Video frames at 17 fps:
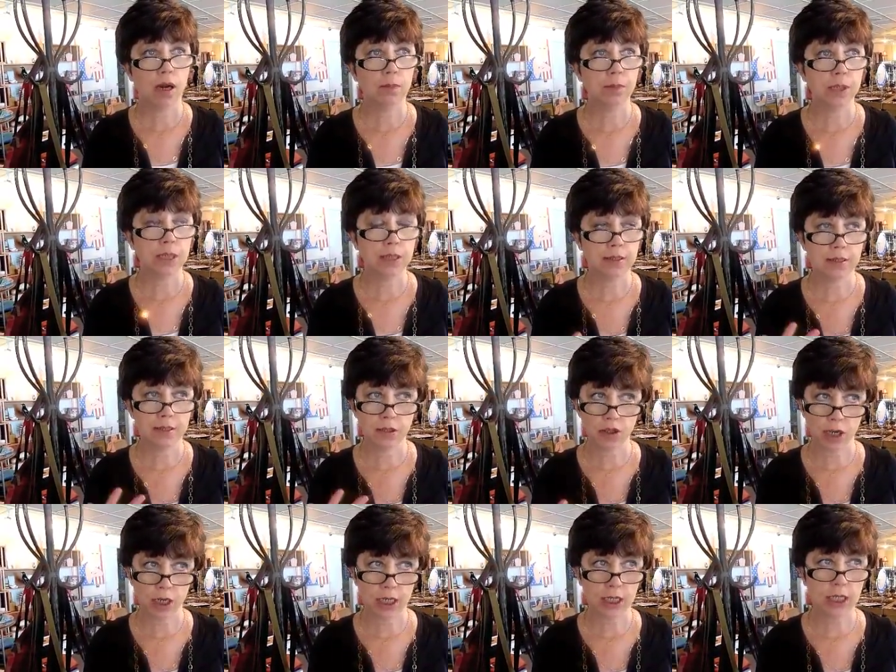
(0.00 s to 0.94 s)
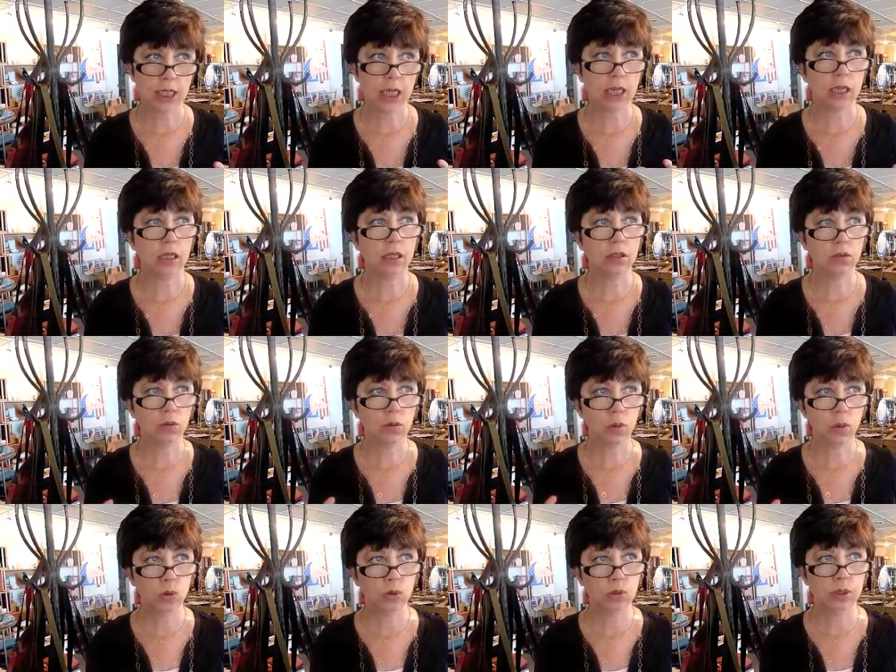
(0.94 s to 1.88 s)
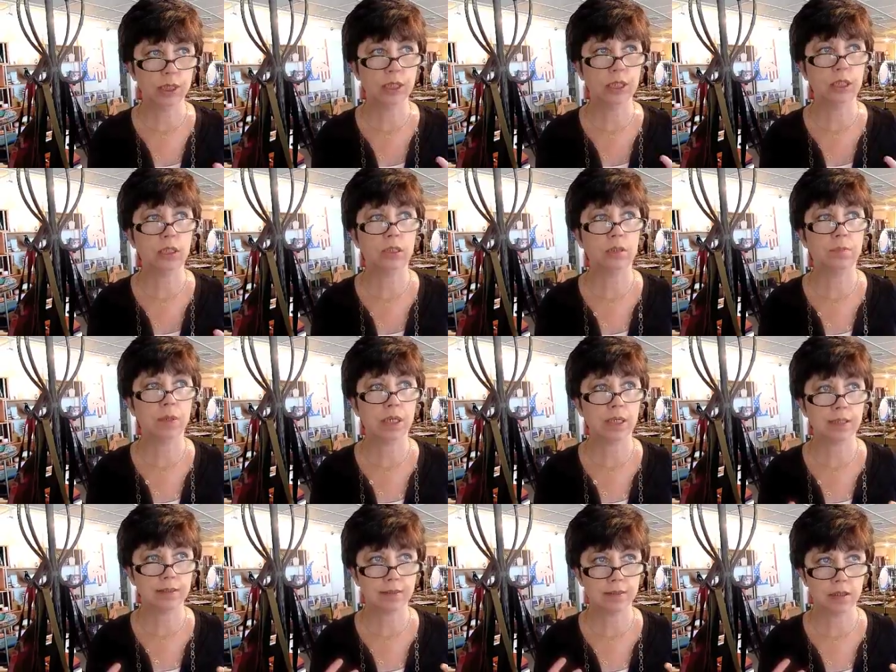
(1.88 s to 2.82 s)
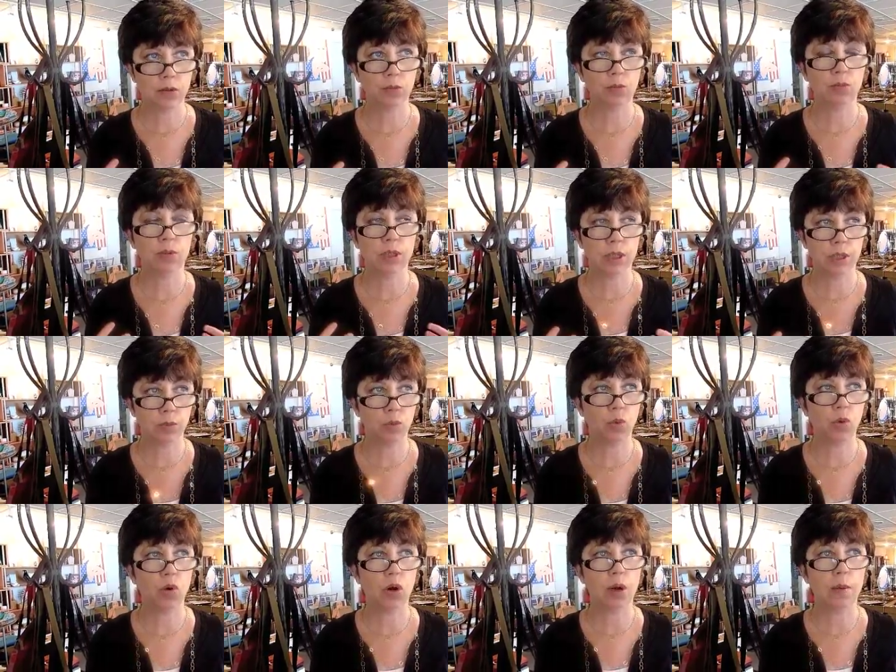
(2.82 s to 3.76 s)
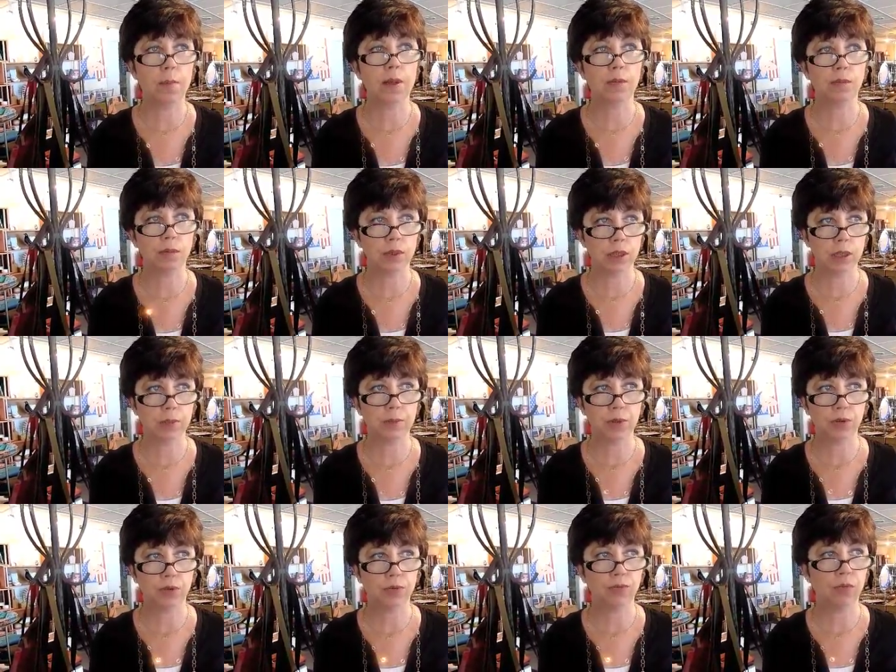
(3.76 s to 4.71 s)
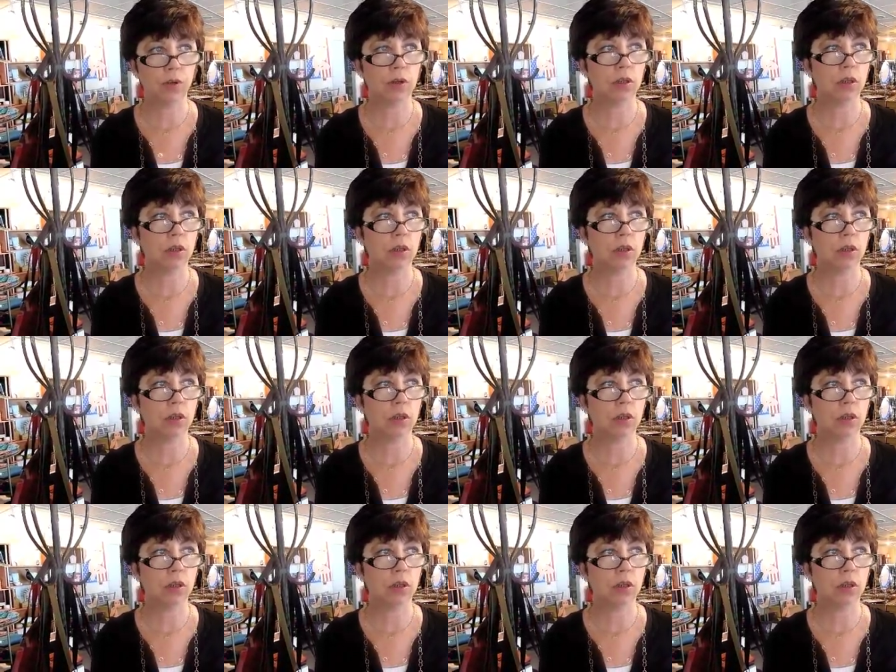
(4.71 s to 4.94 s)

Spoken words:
Because it's starting to get a little cooler here, but it's still really warm and really beautiful.